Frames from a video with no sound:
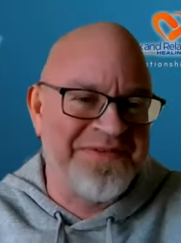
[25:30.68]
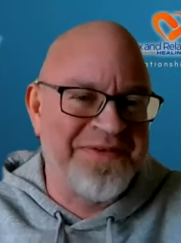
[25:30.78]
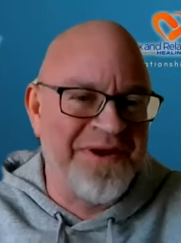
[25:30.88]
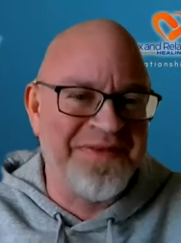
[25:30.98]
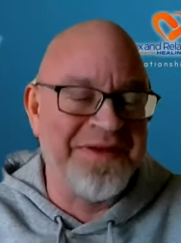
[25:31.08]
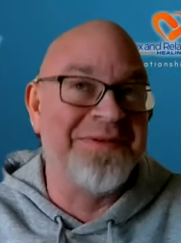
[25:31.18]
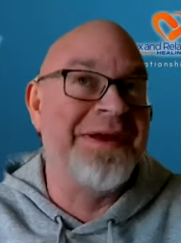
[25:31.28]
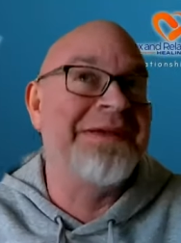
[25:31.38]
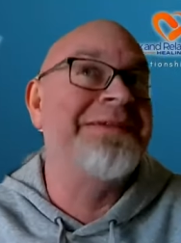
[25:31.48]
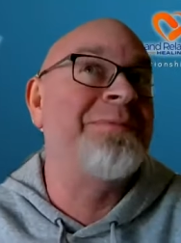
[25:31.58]
restaurant the other
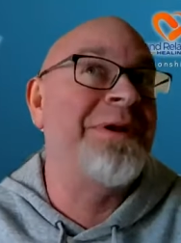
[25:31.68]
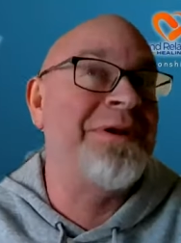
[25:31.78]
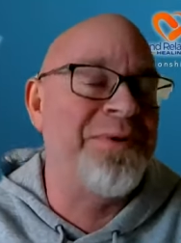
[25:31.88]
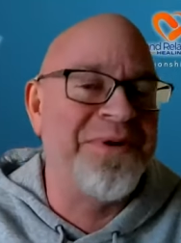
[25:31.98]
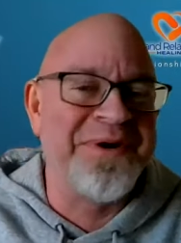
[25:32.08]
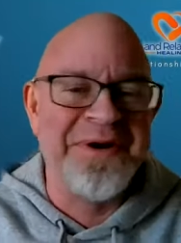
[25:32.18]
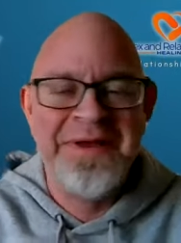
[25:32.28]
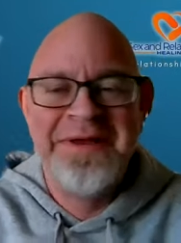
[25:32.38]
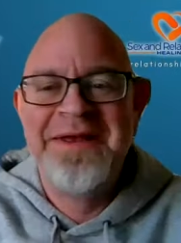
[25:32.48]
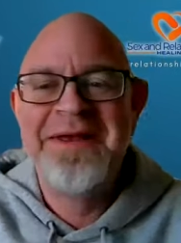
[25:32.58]
day because i wanted to order
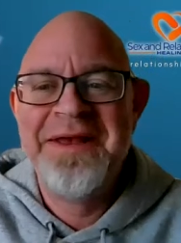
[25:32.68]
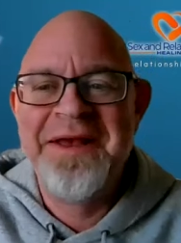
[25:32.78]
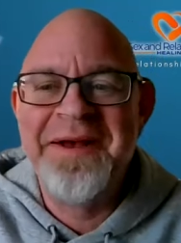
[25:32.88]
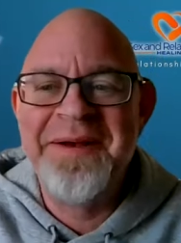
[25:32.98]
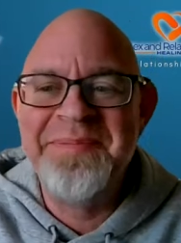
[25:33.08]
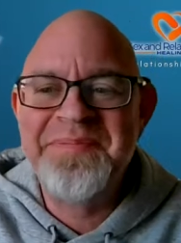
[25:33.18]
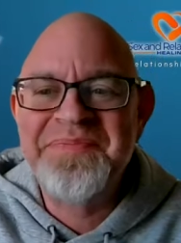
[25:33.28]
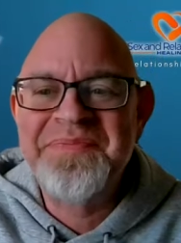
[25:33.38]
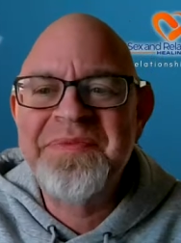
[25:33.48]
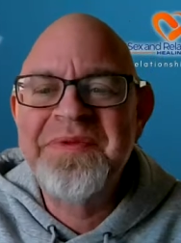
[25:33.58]
um,
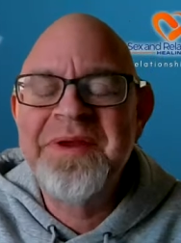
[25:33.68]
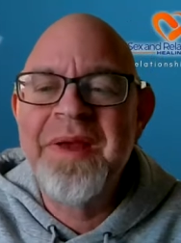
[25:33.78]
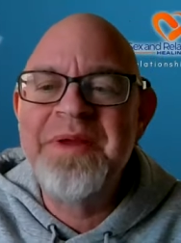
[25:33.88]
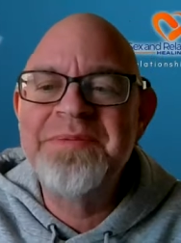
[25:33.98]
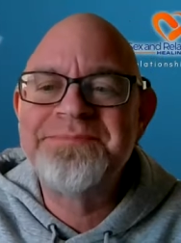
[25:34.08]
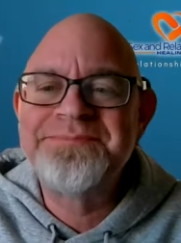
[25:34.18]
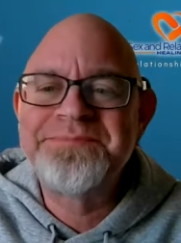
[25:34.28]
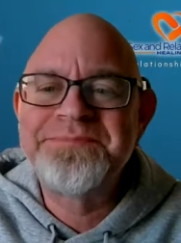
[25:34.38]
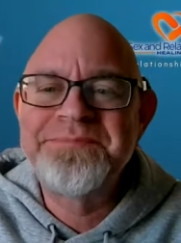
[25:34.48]
i mean